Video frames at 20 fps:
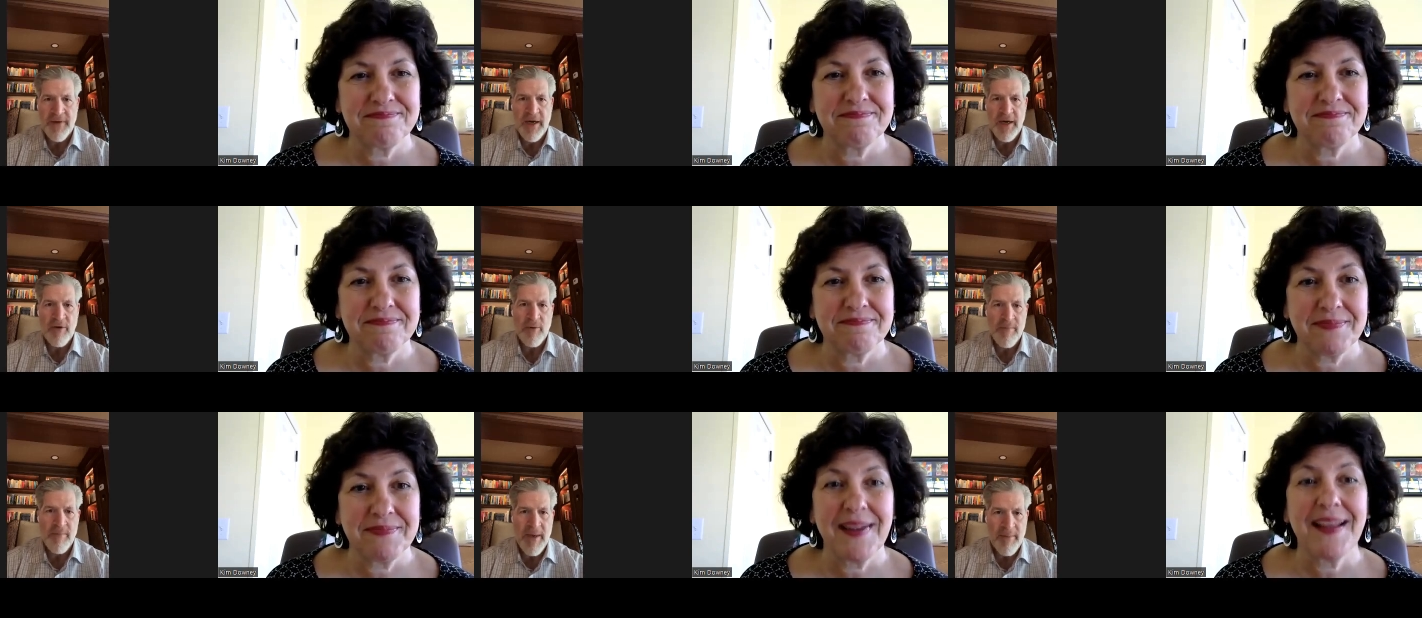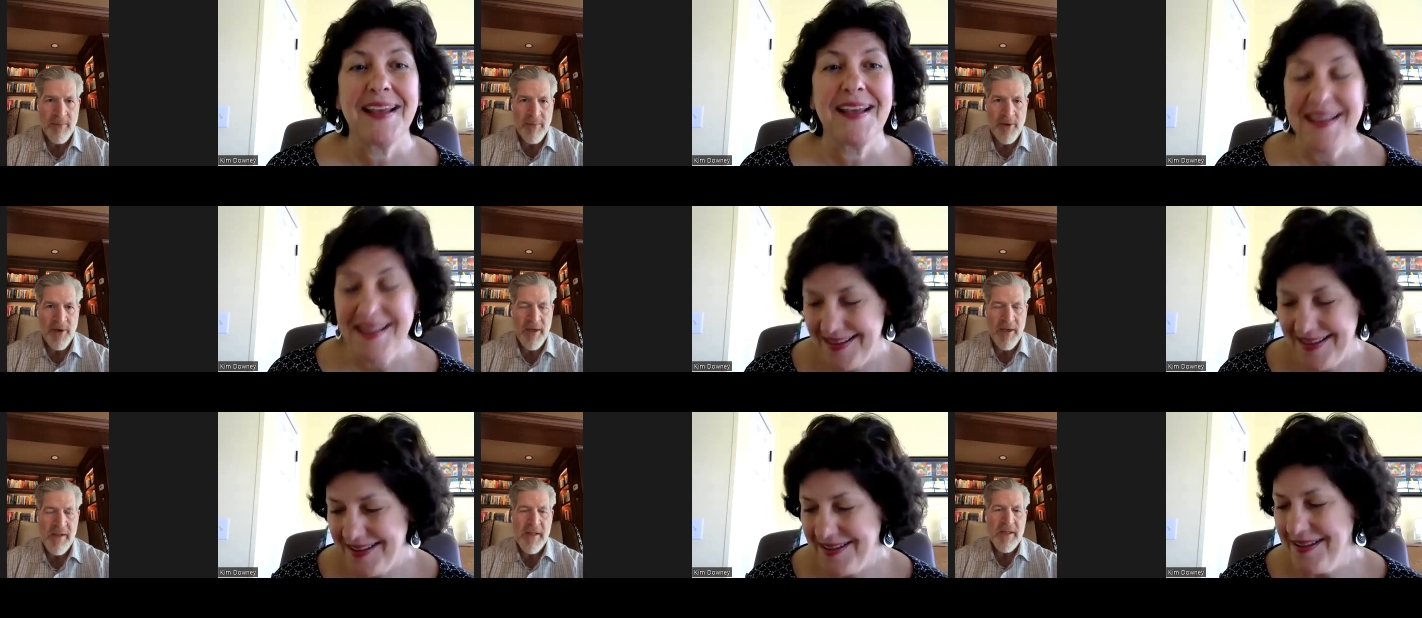Speaker 1: And I
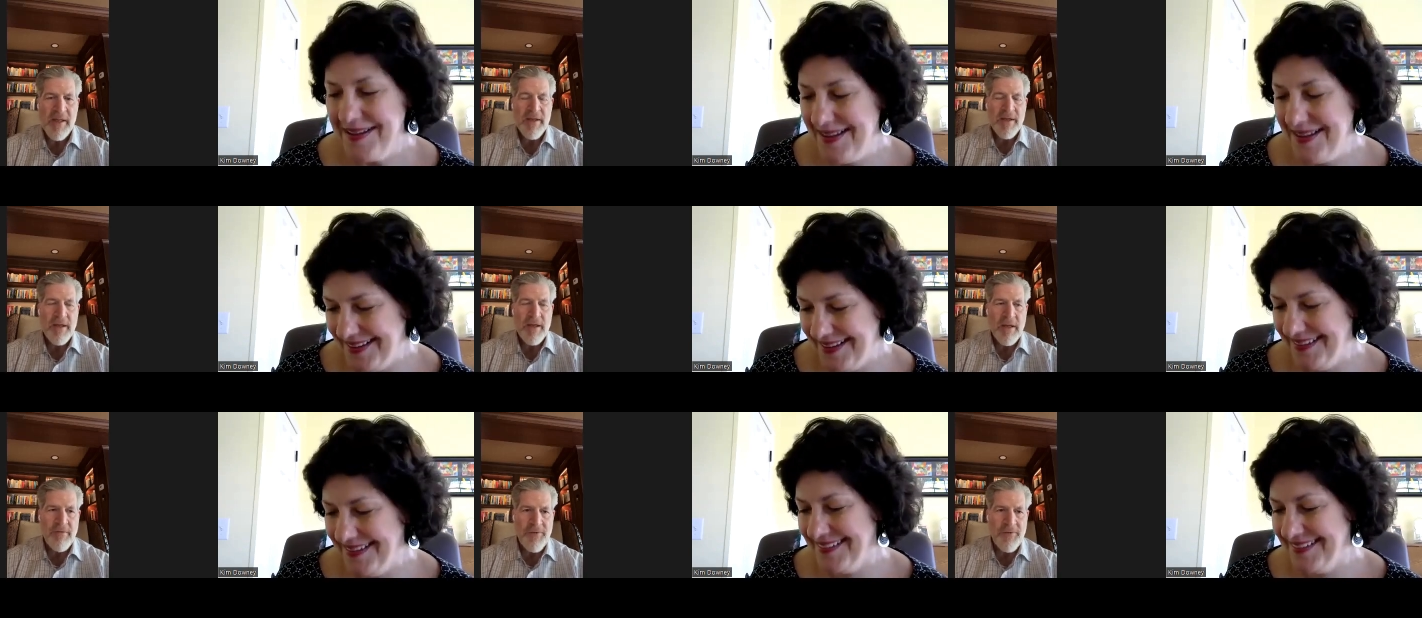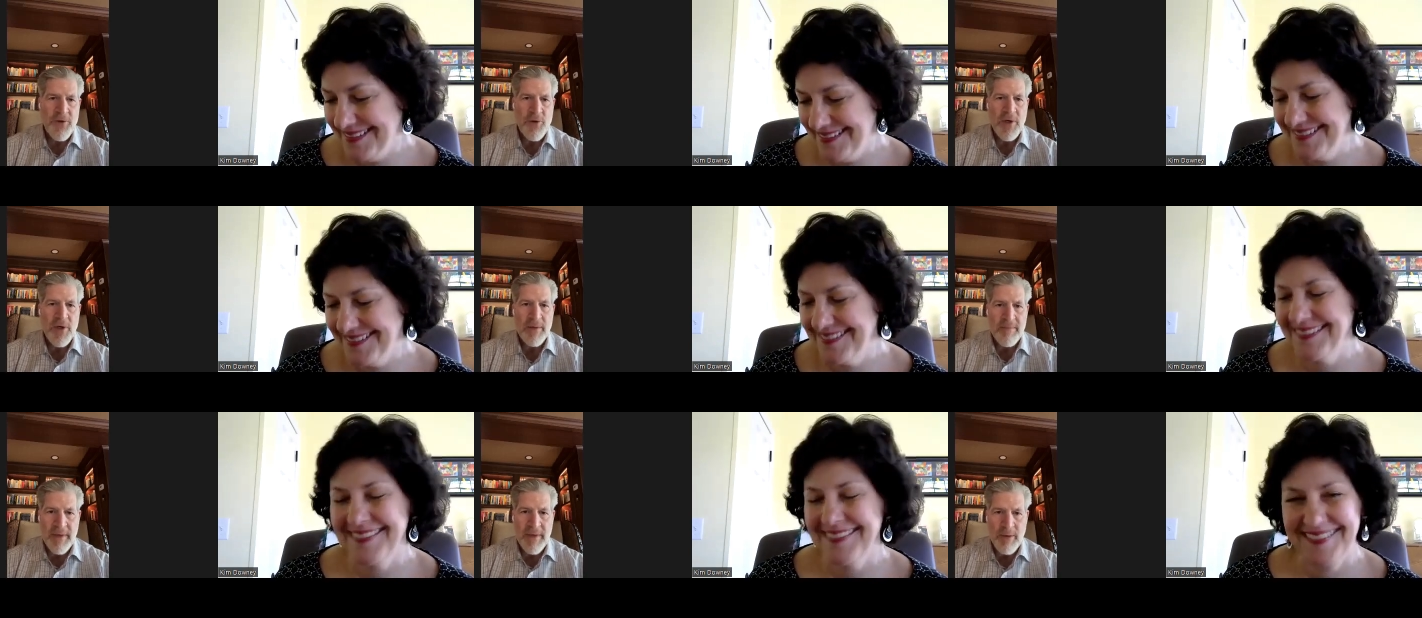remembered if you
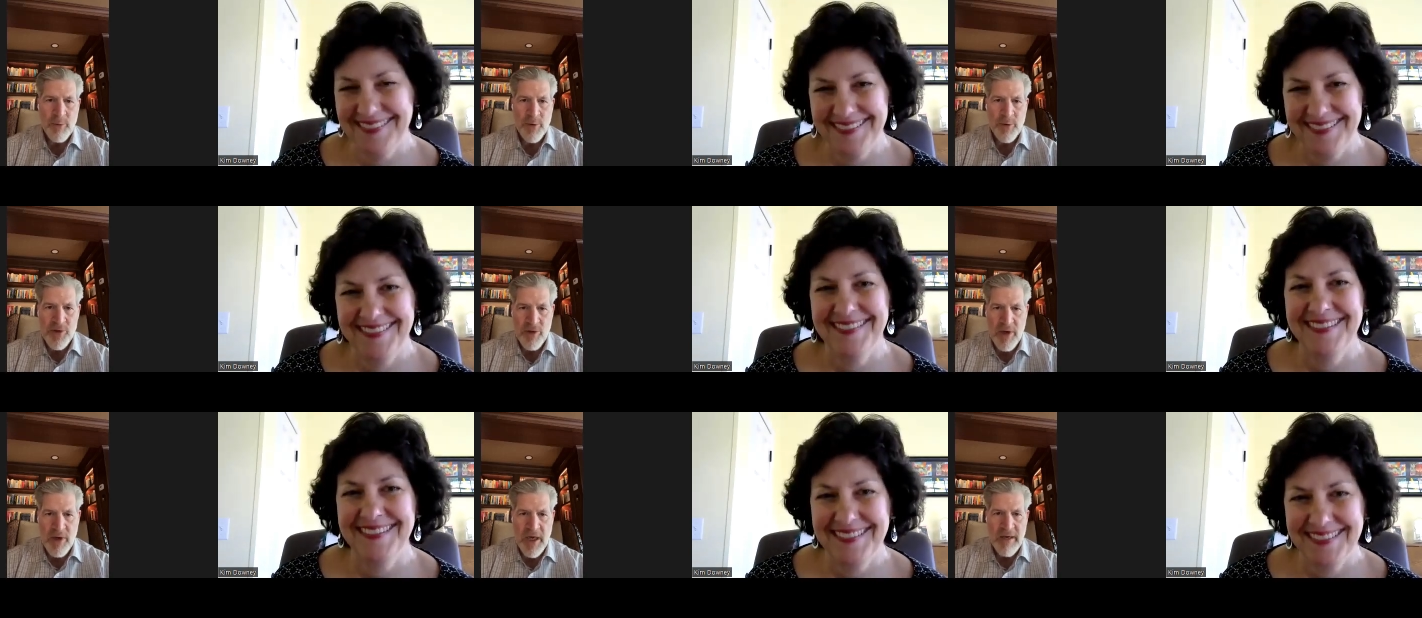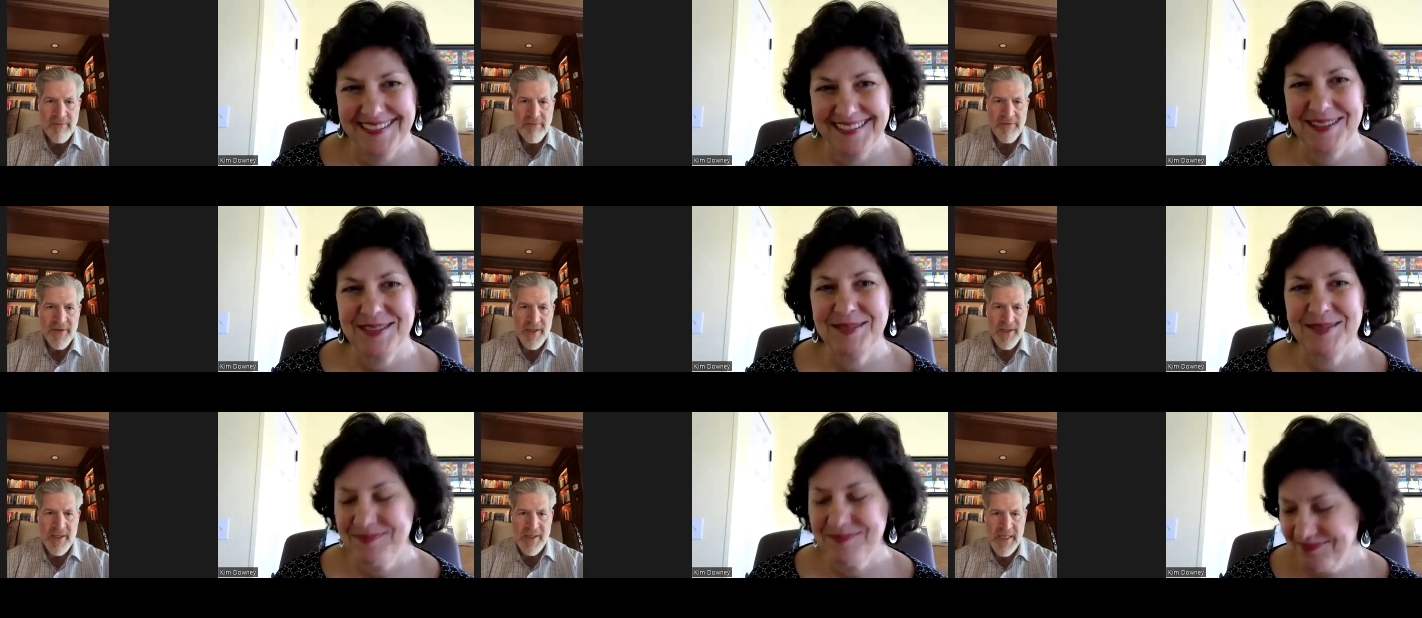can meet with
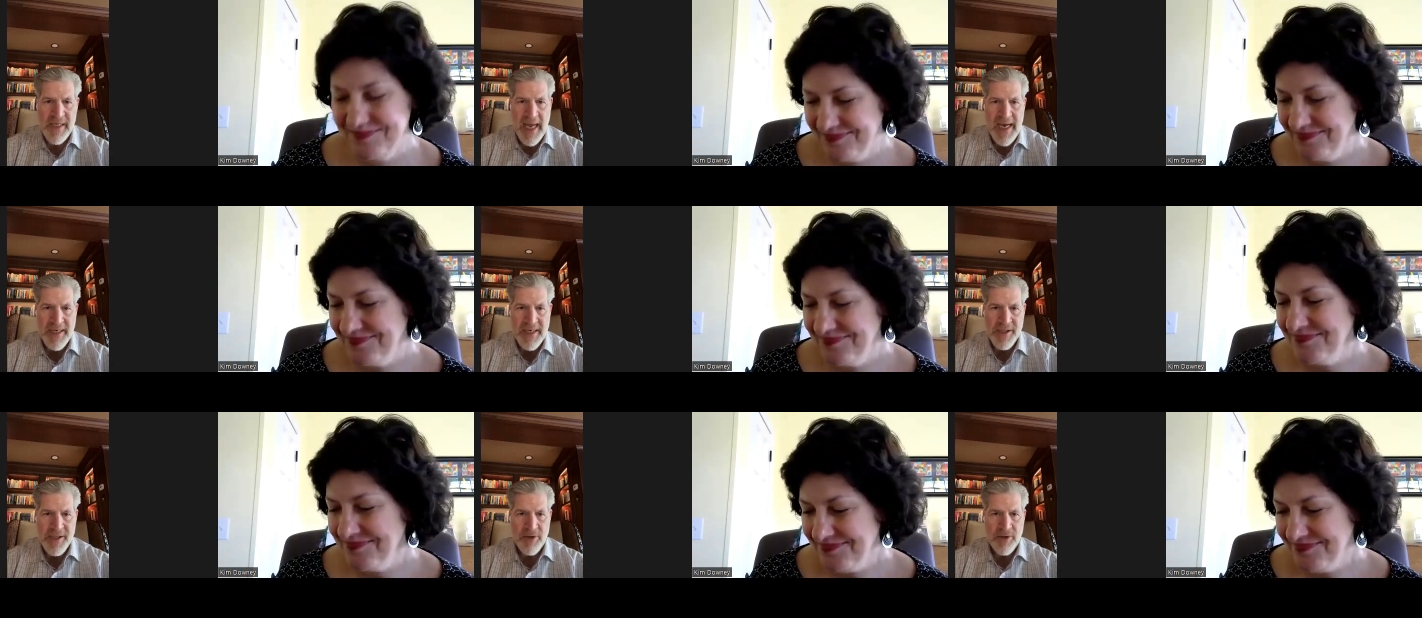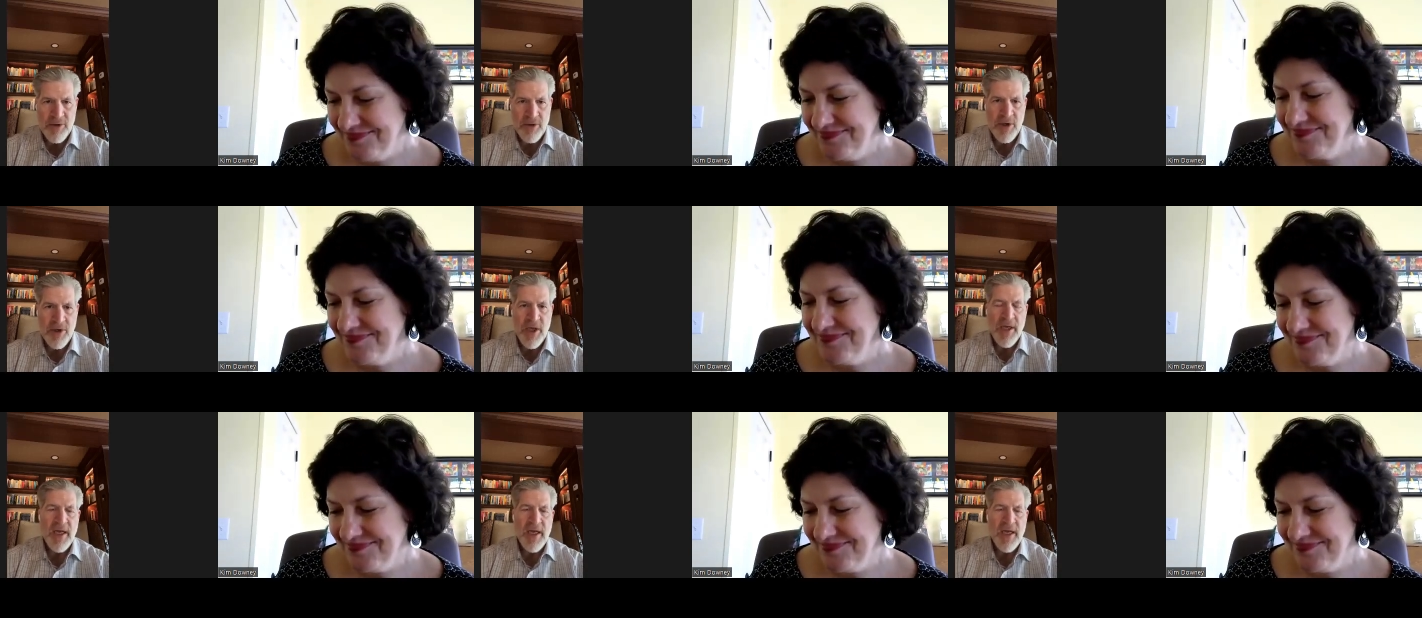triumph and disaster